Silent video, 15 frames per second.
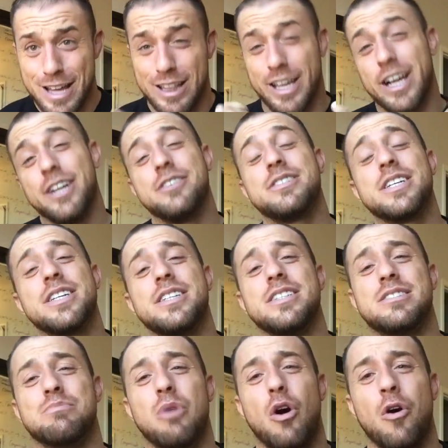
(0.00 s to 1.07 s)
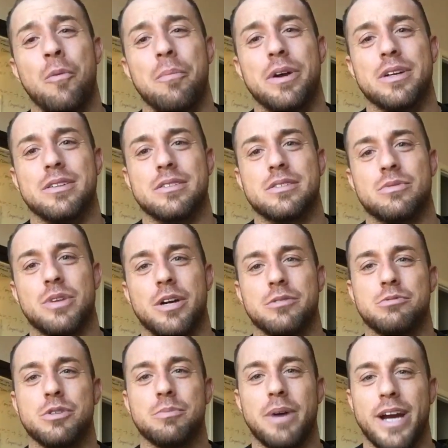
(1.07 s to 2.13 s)
Like I used to get these moments when I
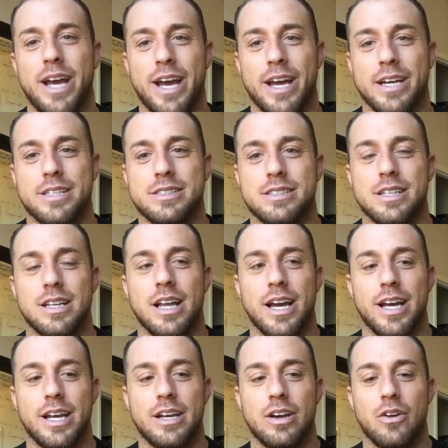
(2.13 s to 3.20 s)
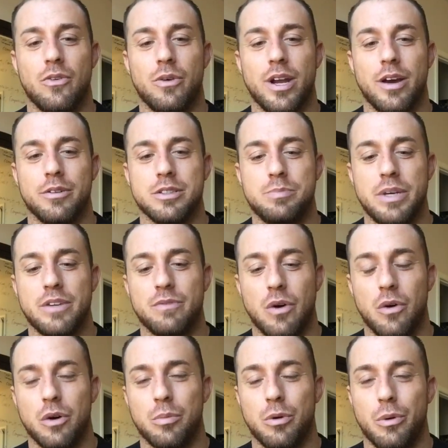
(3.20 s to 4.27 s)
was with my ex, like when I was being
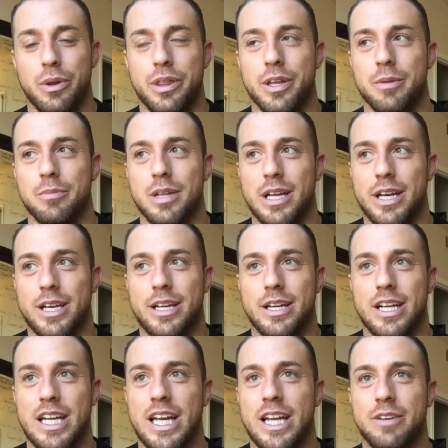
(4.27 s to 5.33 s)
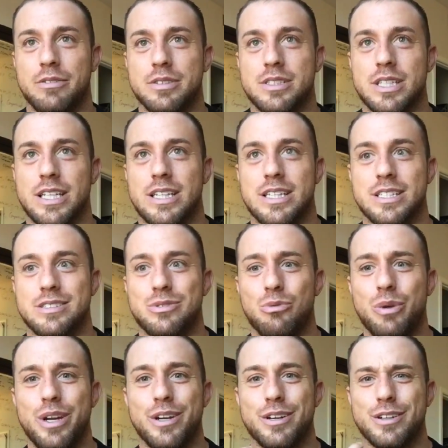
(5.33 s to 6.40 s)
vulnerable with him, like, and it was like this
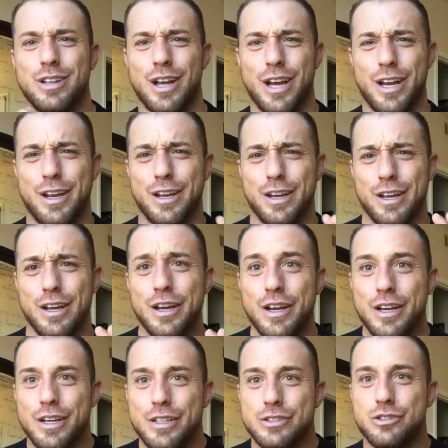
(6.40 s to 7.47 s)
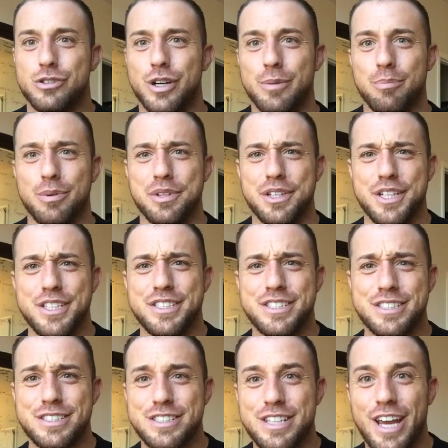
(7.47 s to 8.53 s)
weird, like trembly,
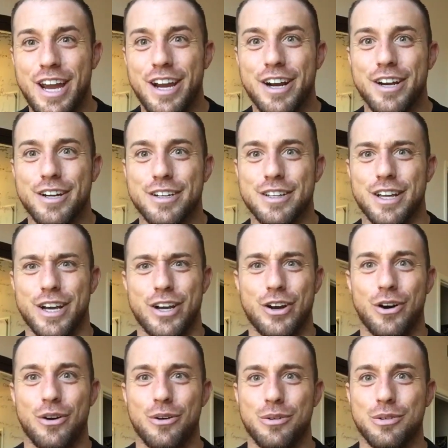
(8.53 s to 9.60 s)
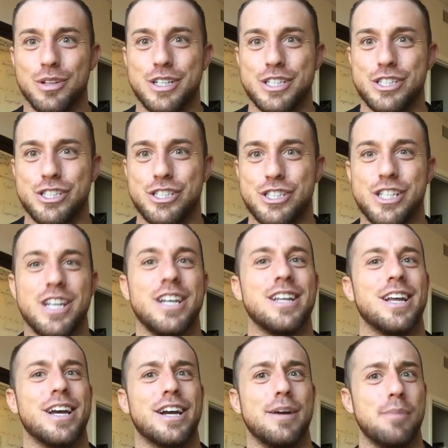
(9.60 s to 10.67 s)
scared, like, holy shit,
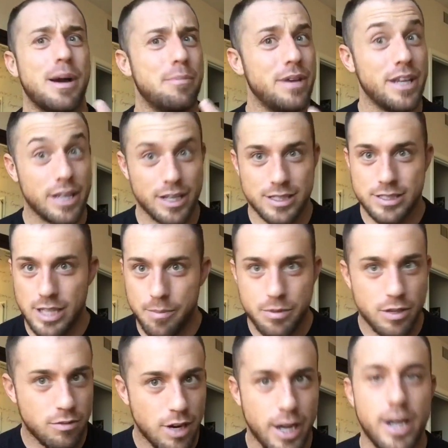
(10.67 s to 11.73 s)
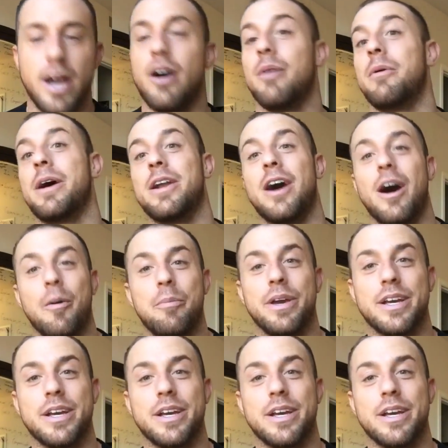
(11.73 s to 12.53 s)
like, am I being accepted right now? Am I not